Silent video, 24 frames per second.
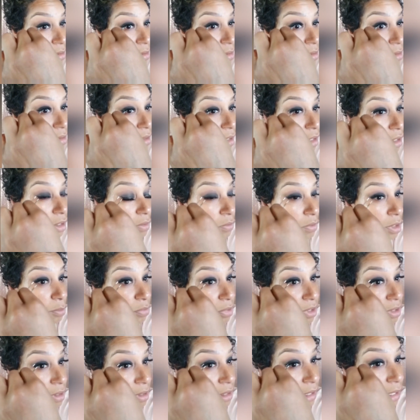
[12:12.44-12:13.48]
And you want to put
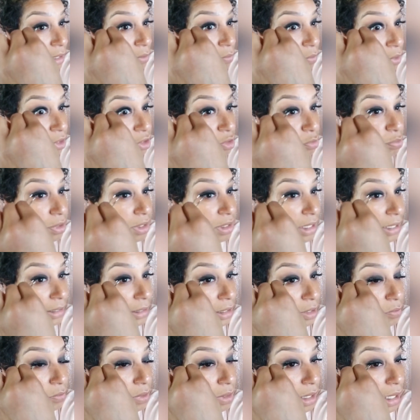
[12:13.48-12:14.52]
it on that where you put that
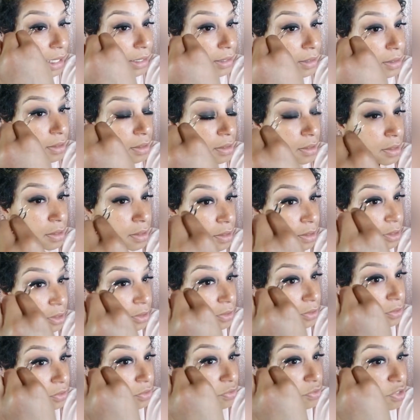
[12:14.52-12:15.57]
liquid liner,
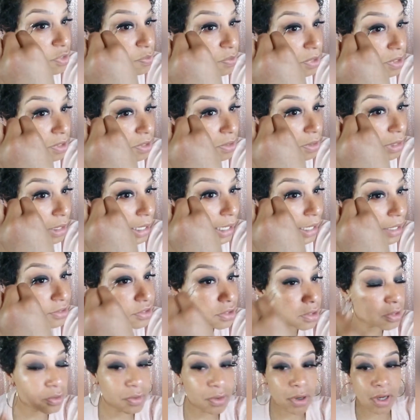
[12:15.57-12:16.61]
you just putting your lash
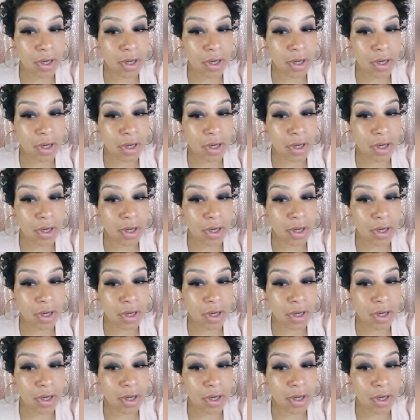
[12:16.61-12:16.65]
across